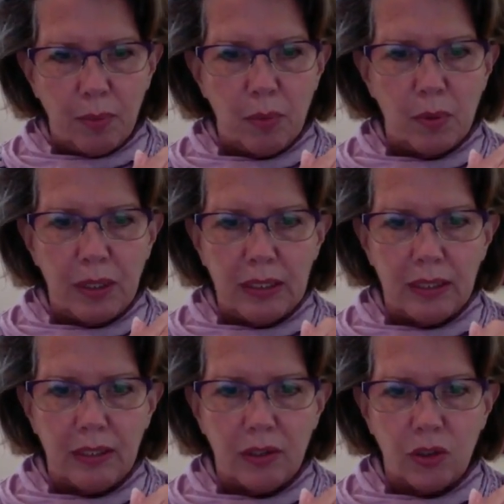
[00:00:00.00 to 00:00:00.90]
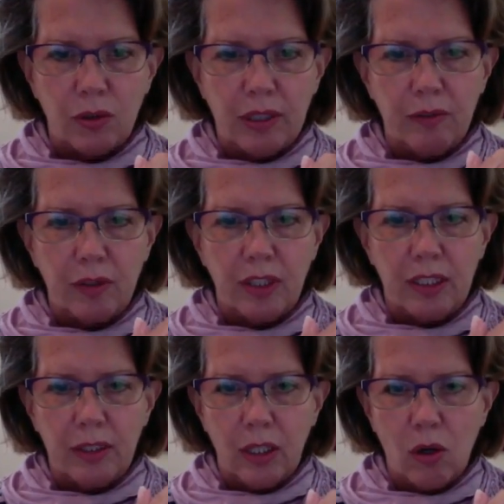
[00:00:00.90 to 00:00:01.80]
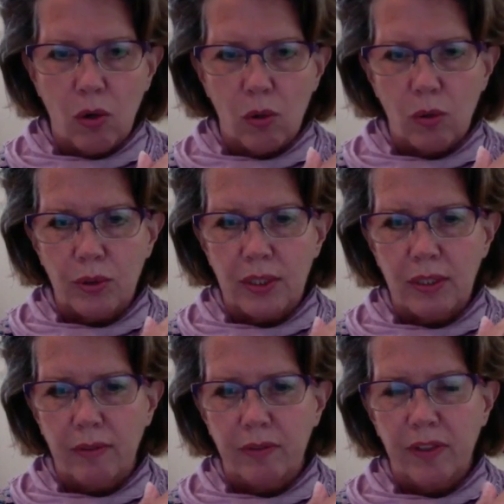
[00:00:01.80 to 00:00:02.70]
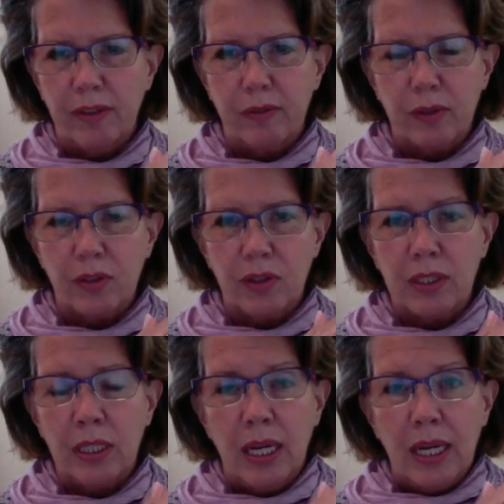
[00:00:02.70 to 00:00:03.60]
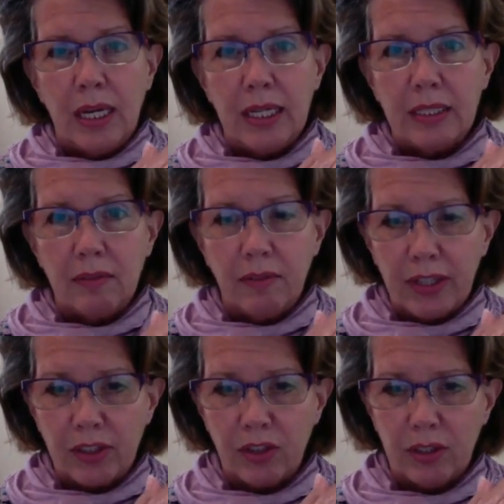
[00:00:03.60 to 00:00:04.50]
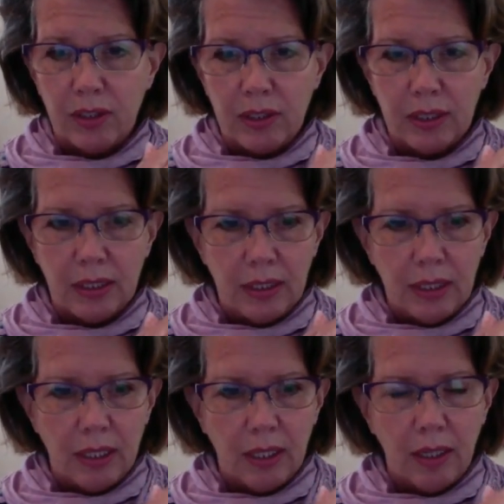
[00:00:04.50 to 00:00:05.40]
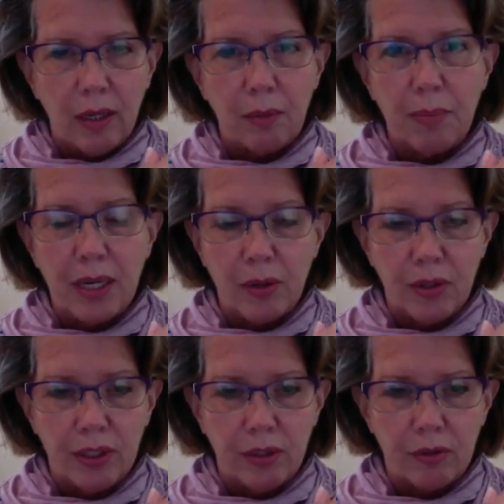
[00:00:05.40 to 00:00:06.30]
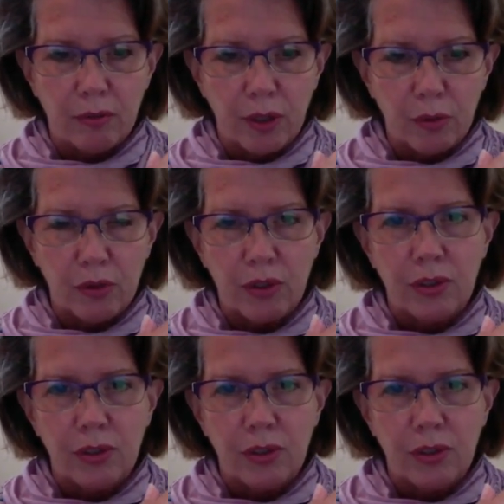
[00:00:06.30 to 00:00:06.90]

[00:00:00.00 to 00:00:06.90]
point is great for clearing colds, fevers, and infections in the mouth and throat.